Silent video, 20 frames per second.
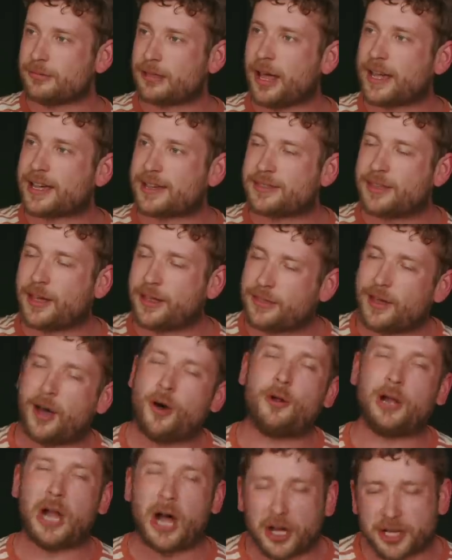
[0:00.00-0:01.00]
like the the
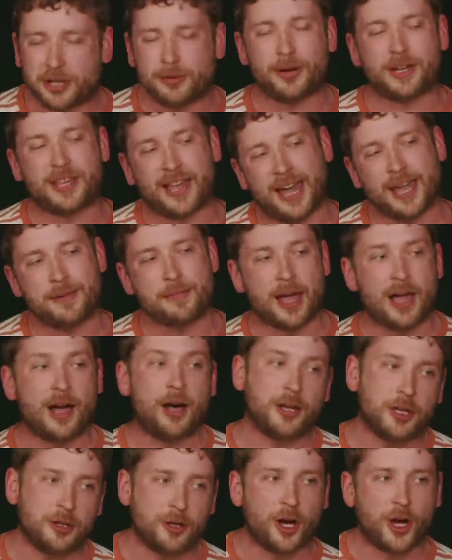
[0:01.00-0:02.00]
whole "Are you okay, mate?
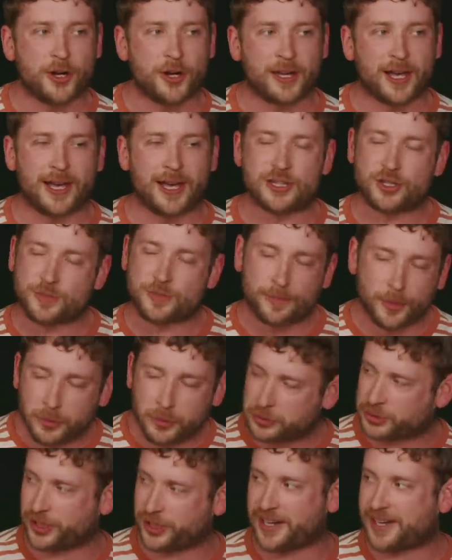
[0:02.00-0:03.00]
Are you not okay?" It's just
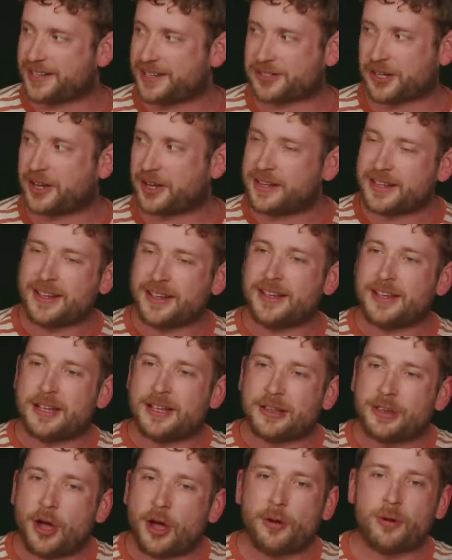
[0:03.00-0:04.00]
bullshit. It's like
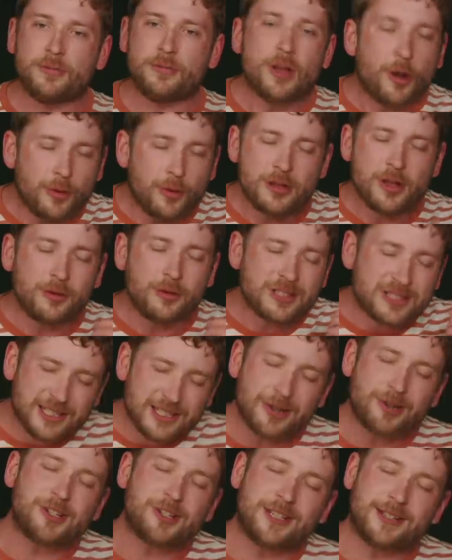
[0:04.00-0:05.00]
mm. no no no one
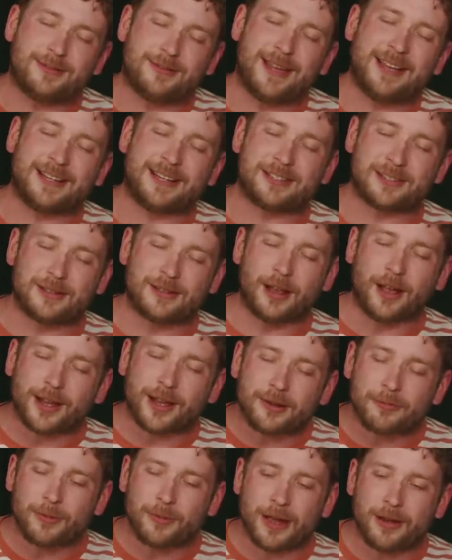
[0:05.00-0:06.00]
seriously thinks
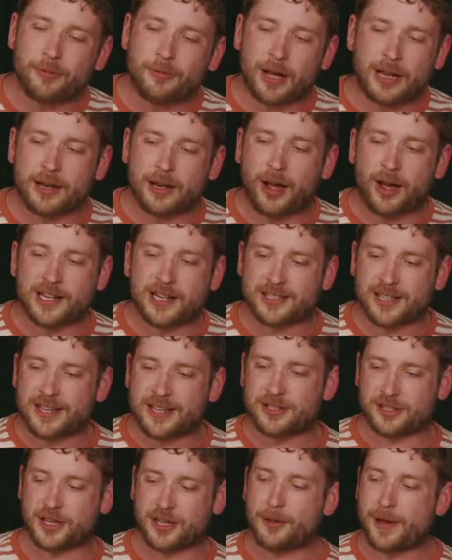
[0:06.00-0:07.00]
like wh- when I say
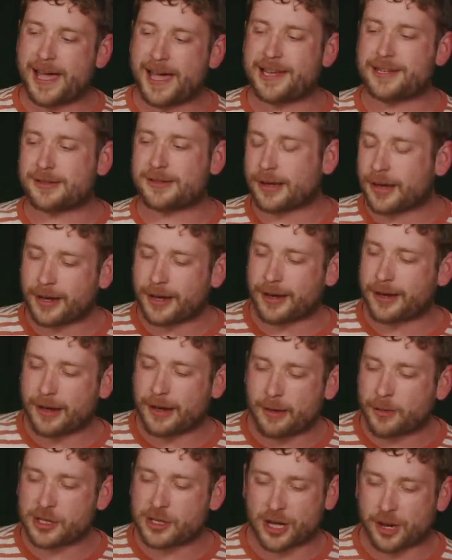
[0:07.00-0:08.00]
to you, Ed, uh,
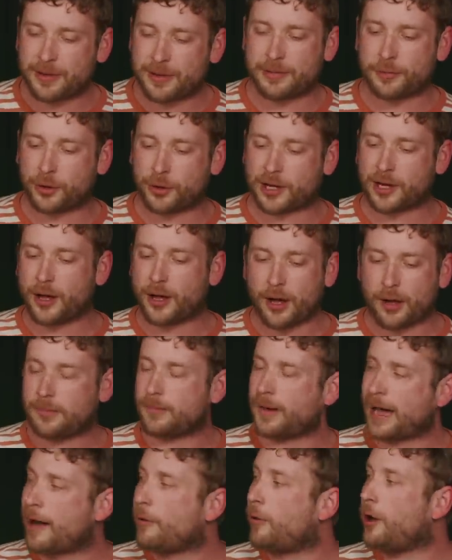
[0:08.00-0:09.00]
when you come in the morning, uh,
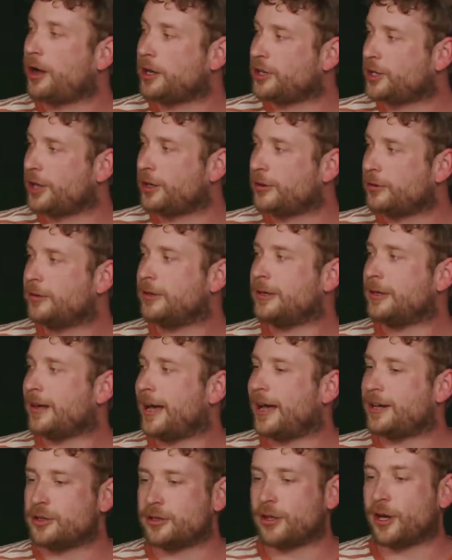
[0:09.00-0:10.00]
"How are you?" and you